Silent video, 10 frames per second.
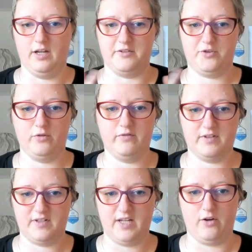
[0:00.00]

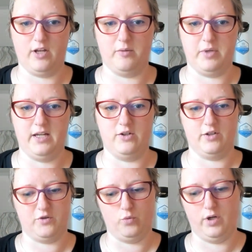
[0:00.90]
service area
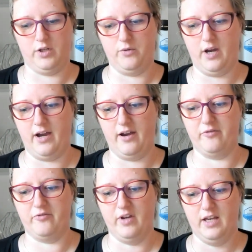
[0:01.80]
pages where you
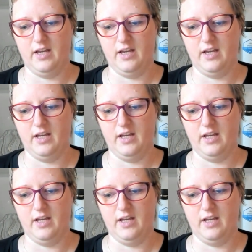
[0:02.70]
have